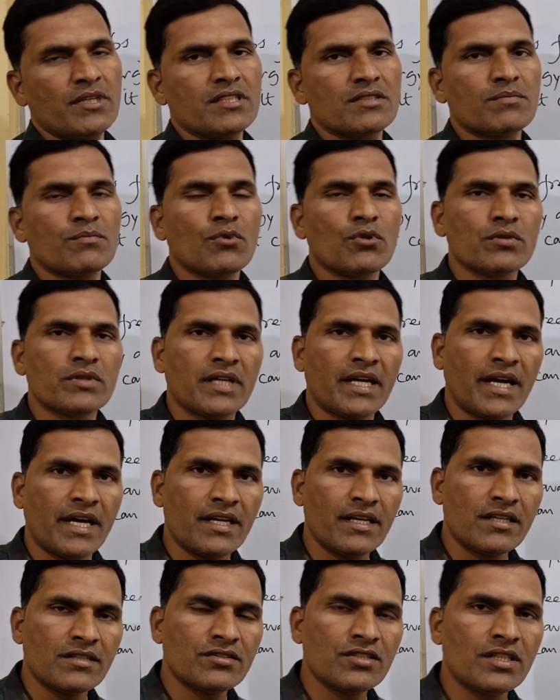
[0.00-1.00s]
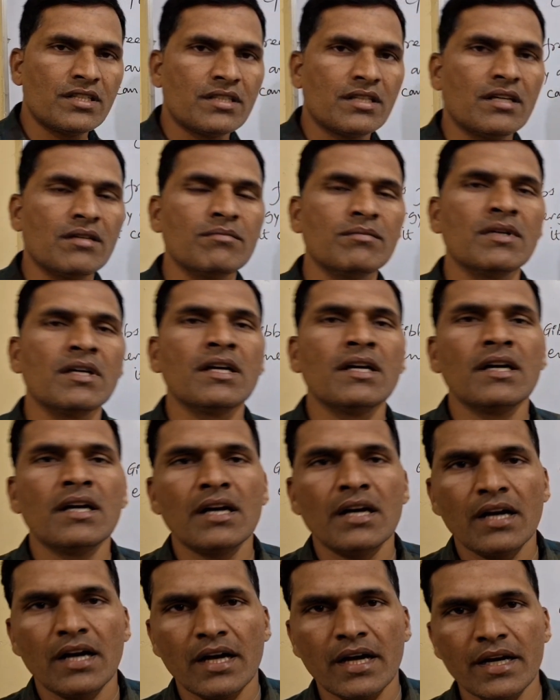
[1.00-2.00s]
Means both energy term
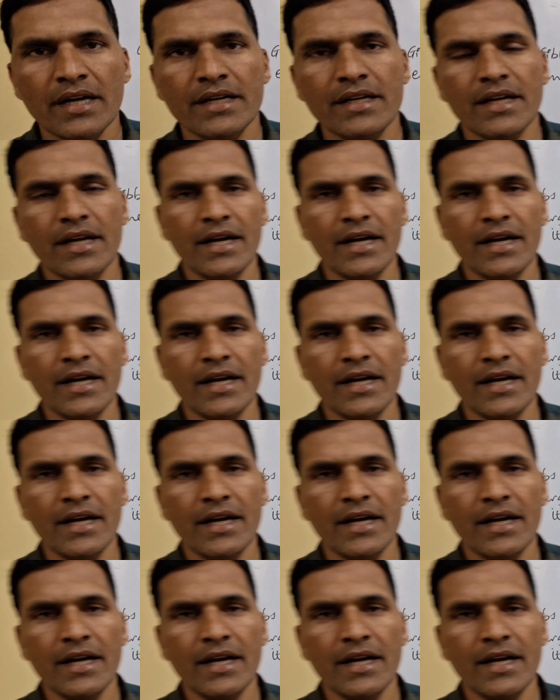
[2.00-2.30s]
and